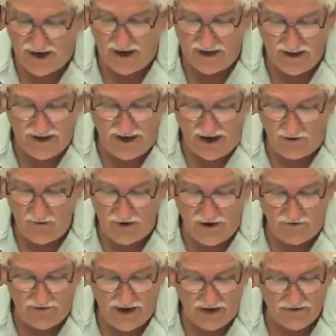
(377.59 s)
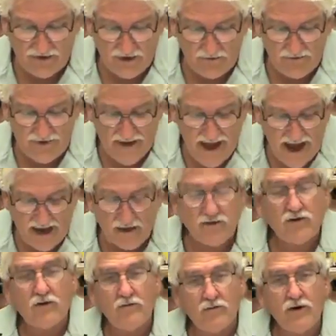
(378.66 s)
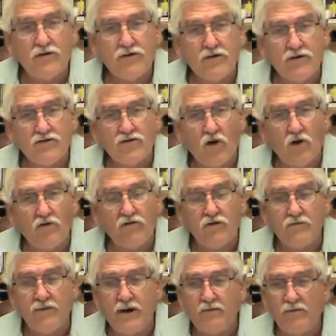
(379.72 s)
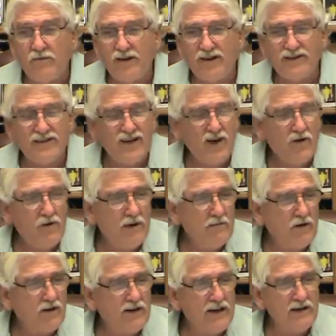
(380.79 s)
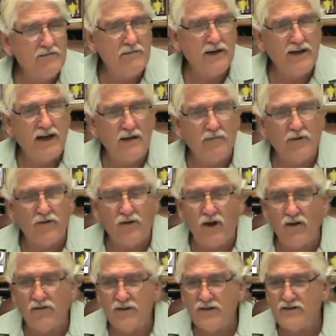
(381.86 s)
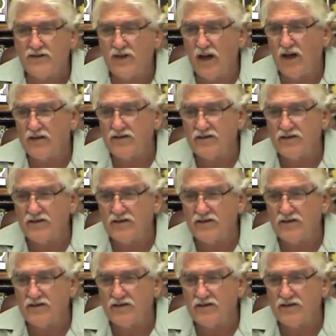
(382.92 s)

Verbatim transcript: I, I would love to have some natural birth control for people because women are getting beat up with all these uh,